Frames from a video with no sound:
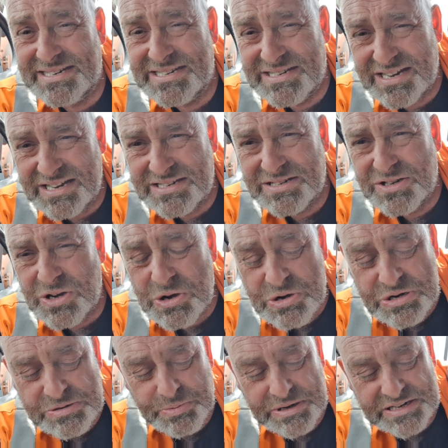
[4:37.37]
It's
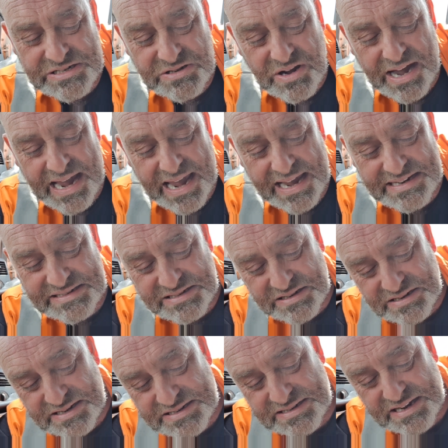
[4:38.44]
good, but it's not as
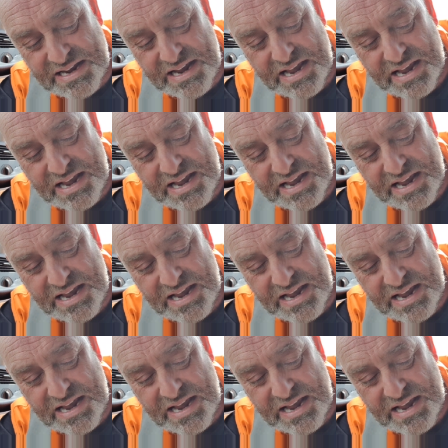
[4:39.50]
good.